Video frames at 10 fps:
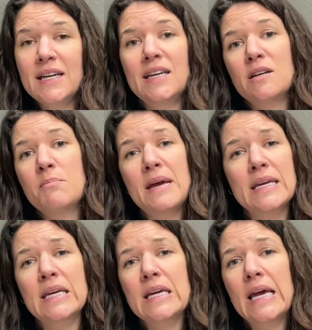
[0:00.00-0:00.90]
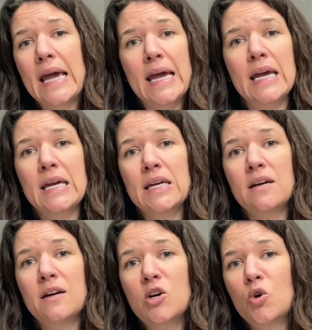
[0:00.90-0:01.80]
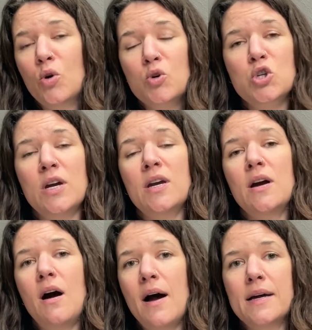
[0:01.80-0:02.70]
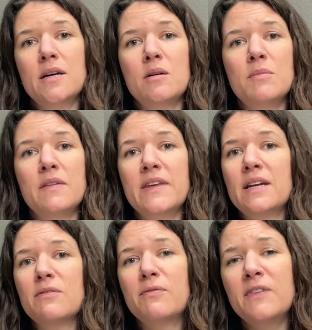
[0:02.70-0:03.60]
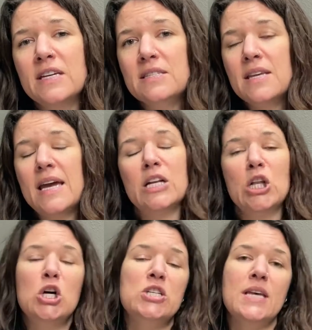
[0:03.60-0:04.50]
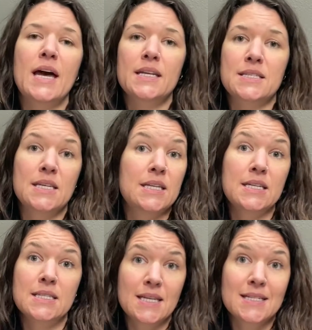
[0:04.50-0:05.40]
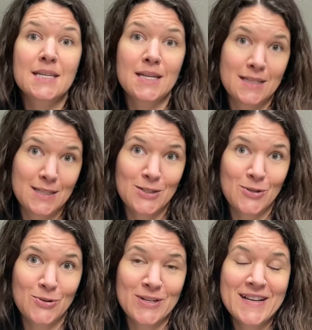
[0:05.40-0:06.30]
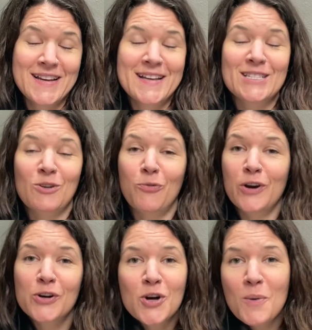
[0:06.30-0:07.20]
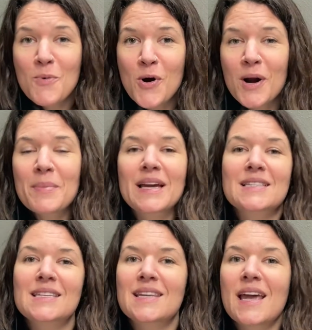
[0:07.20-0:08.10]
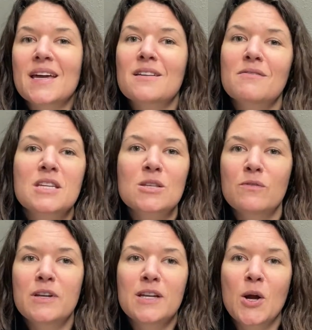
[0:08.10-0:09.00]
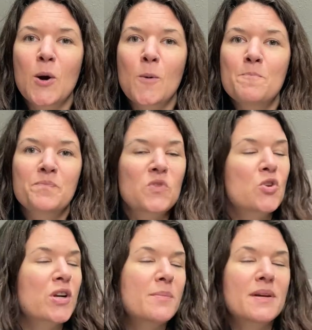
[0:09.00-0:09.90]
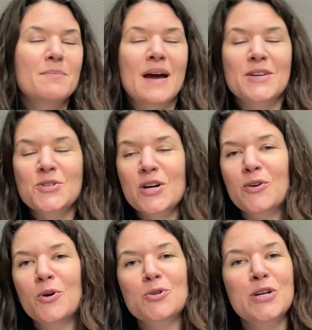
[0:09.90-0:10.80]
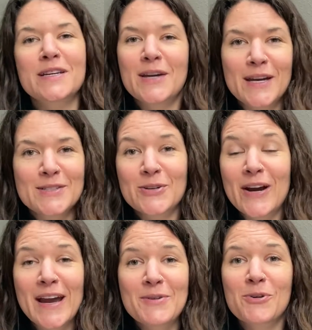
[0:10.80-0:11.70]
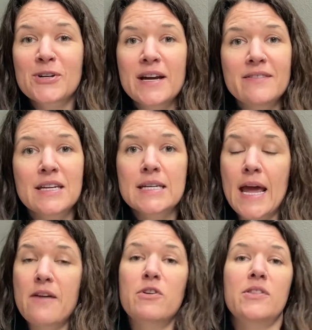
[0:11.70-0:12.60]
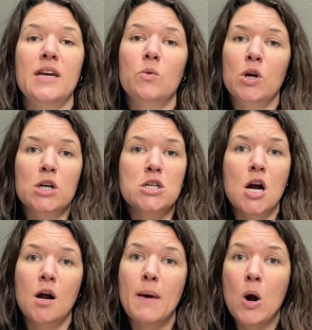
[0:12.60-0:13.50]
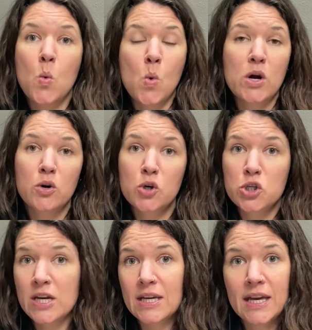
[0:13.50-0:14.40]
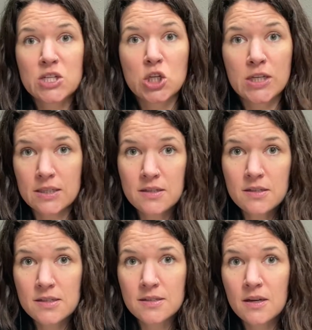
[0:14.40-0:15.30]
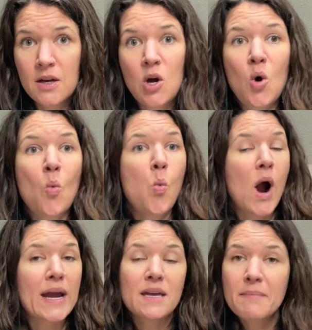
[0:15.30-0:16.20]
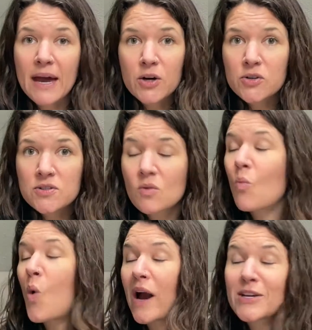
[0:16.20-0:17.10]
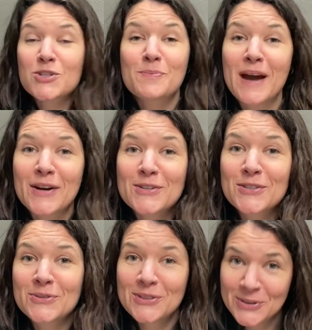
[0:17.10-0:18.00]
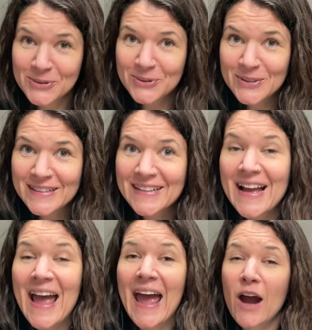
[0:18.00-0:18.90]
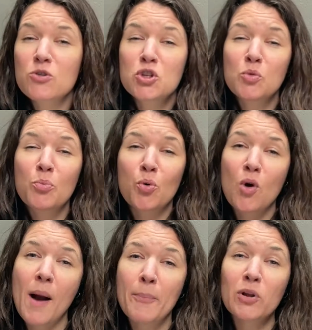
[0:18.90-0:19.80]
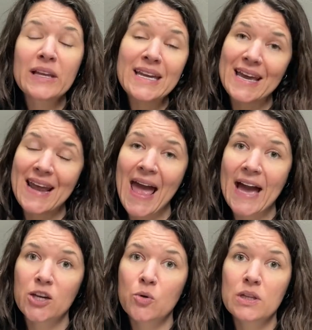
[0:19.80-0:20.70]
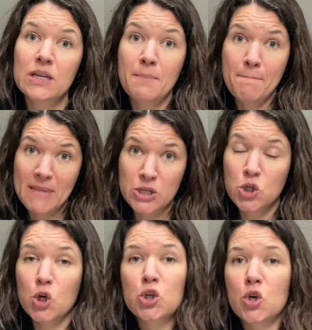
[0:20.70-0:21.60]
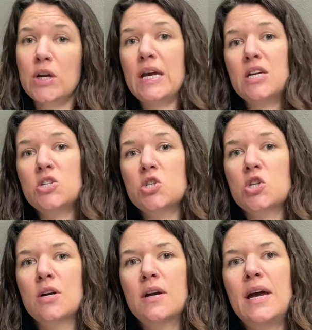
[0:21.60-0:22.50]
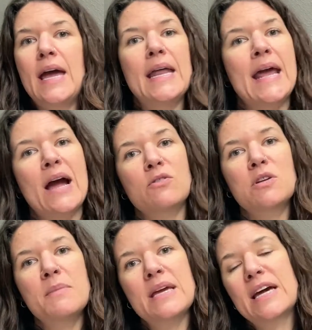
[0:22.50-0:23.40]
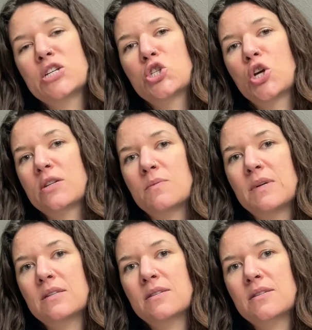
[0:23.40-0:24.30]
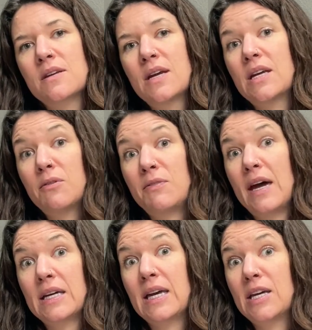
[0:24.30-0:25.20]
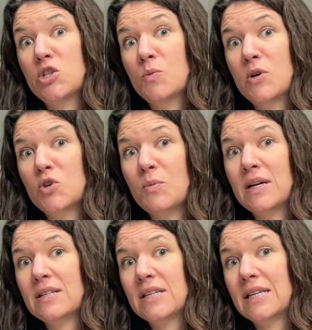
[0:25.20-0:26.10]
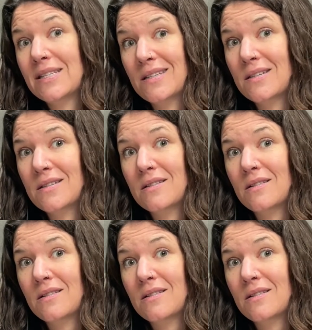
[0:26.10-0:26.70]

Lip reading: in making a crochet item that fits and looks as it is intended to. So fear no more, because at the end of this video, you're going to be a master at crochet gauge, okay? We're diving into everything. We're going to talk about what crochet gauge is, why it matters, why it should matter to you, how to properly and accurately measure your gauge, and how to make adjustments if that gauge measurement isn't